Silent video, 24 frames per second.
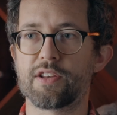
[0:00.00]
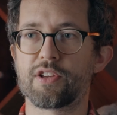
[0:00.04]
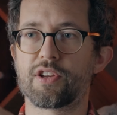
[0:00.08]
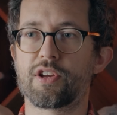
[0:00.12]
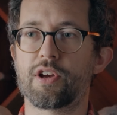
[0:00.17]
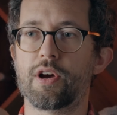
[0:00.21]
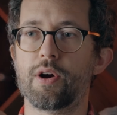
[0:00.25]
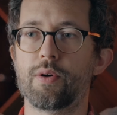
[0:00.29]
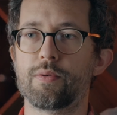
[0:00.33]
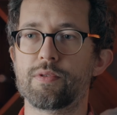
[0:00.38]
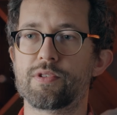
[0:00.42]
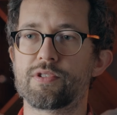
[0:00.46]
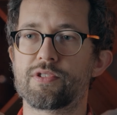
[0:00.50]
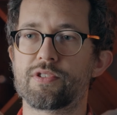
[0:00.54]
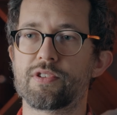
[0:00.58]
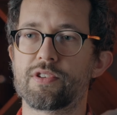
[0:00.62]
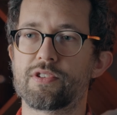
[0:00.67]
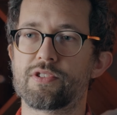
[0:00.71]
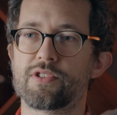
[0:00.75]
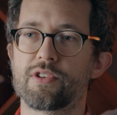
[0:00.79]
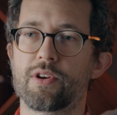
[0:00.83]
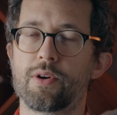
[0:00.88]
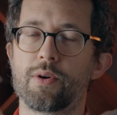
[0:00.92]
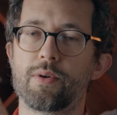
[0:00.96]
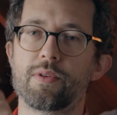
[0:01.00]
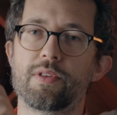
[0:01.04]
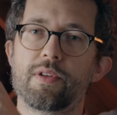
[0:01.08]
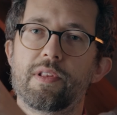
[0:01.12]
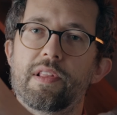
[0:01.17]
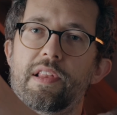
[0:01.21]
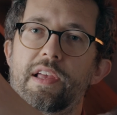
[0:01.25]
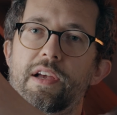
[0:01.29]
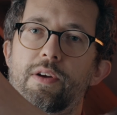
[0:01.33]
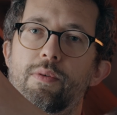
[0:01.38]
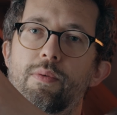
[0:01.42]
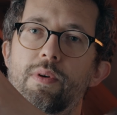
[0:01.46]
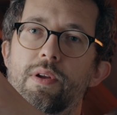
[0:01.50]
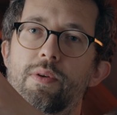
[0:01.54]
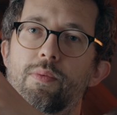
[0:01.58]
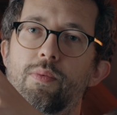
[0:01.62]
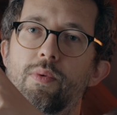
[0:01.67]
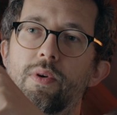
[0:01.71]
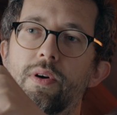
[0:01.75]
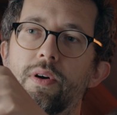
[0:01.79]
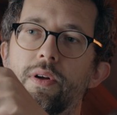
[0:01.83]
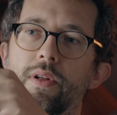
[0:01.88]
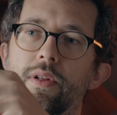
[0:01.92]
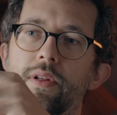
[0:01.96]
it coats. So the liquid
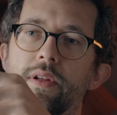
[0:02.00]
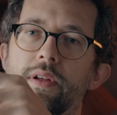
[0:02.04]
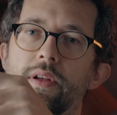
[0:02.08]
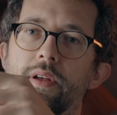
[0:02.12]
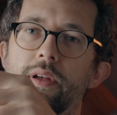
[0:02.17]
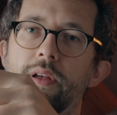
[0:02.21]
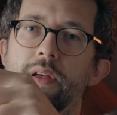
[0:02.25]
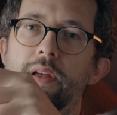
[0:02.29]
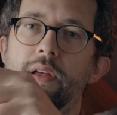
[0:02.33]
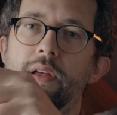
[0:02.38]
will